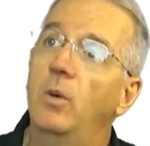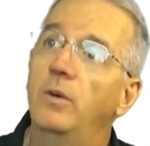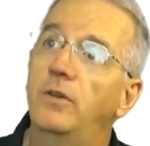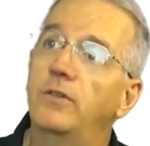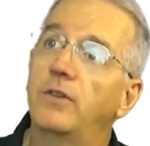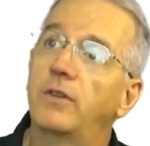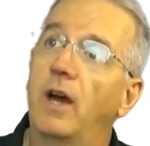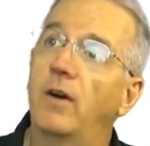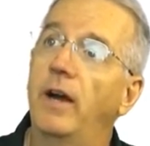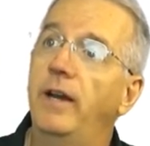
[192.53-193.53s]
which is this
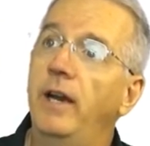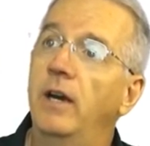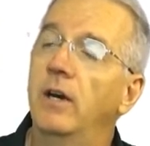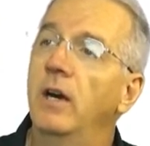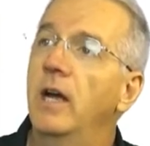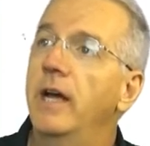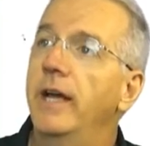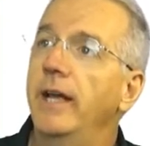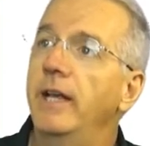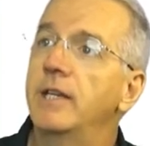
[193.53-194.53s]
guy right here.
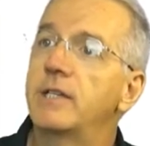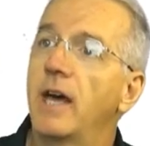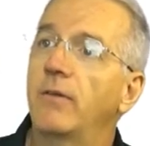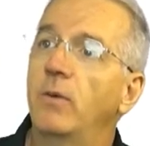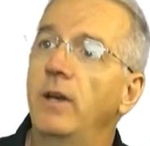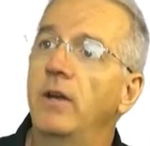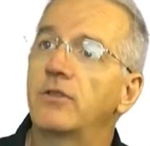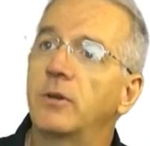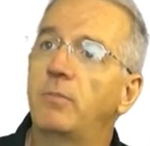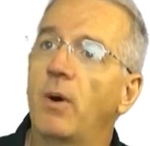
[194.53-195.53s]
Inside of
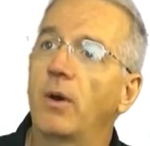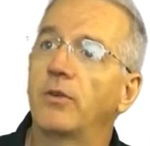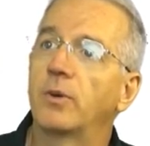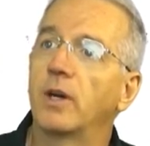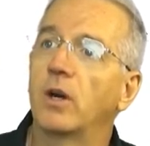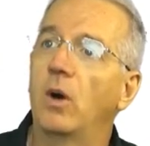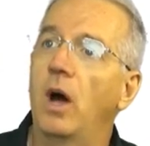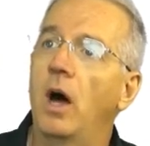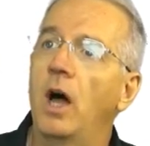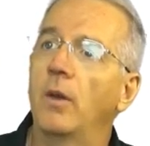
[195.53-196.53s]
Windows components, we're going to go
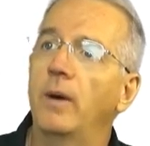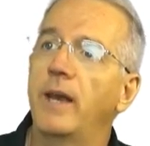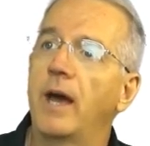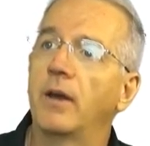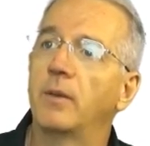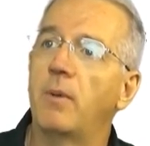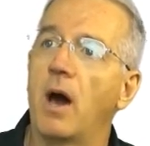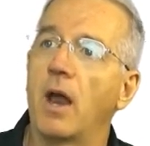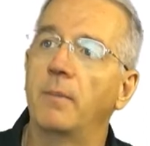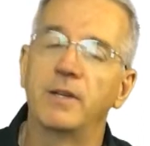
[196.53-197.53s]
all the way down to the
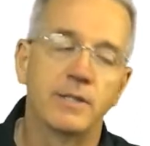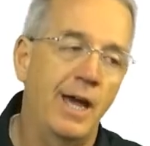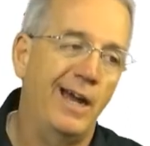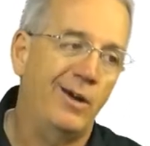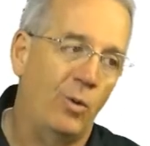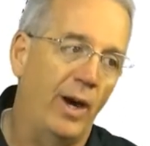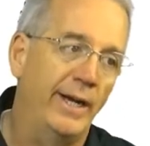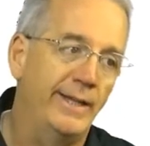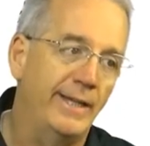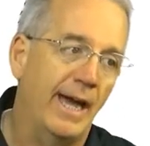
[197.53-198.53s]
bottom. It's not
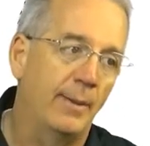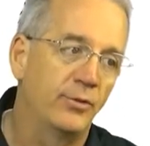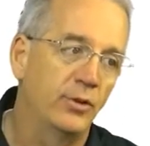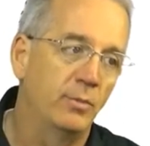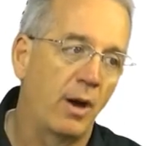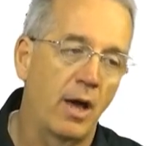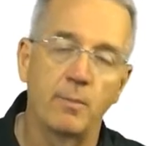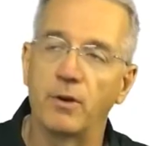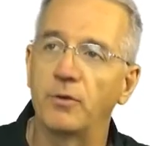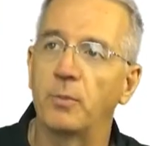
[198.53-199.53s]
quite the absolute
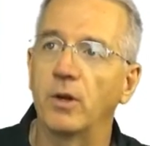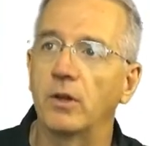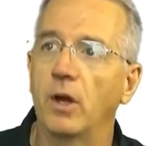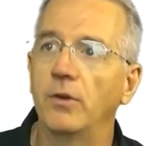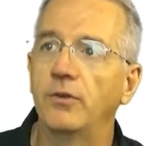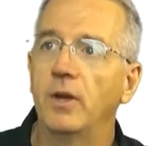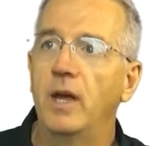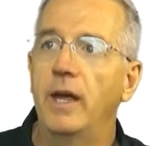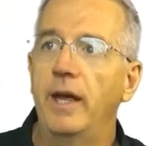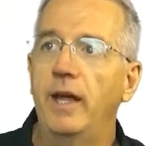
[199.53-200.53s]
bottom, but it's pretty close.
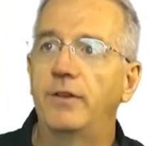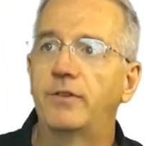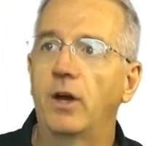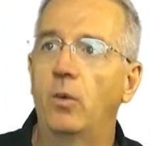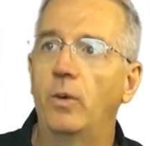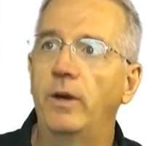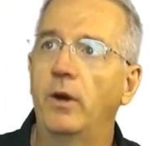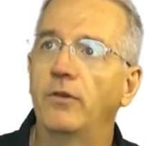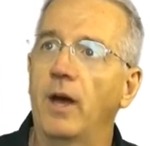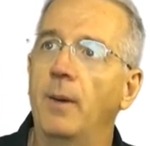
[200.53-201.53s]
It's a
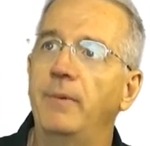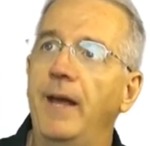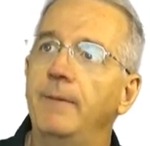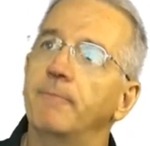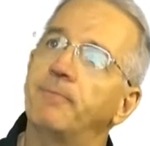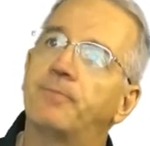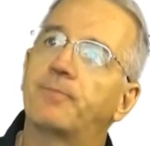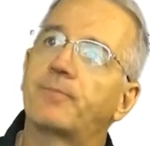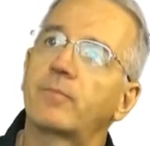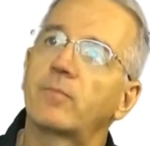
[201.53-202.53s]
Windows update.
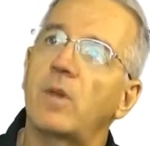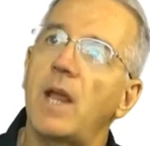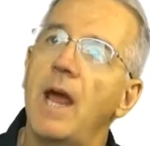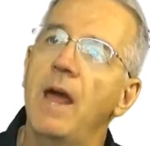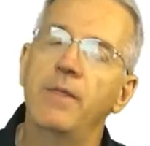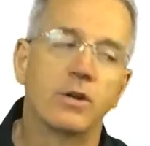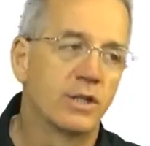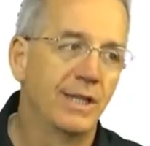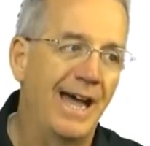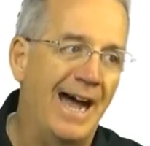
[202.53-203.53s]
And
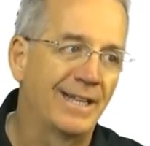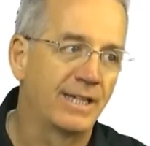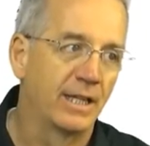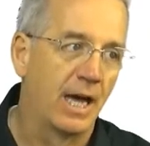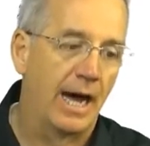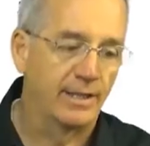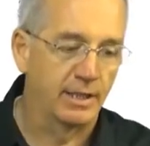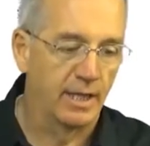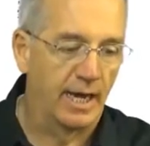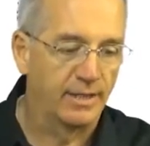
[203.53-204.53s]
there's lots and
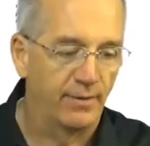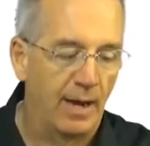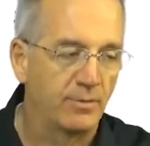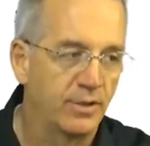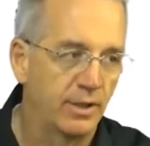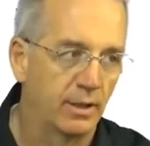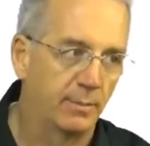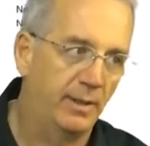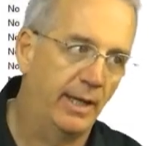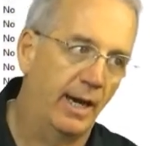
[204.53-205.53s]
lots and lots of options here.
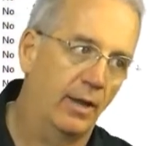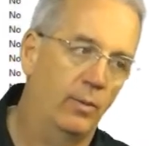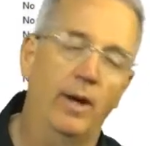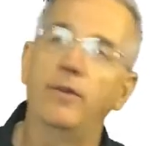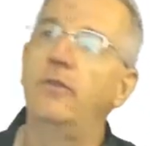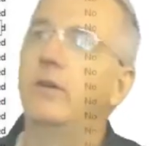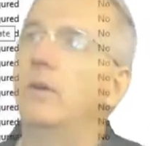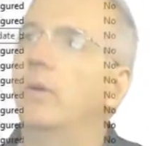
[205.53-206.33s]
Let me get out of the way so you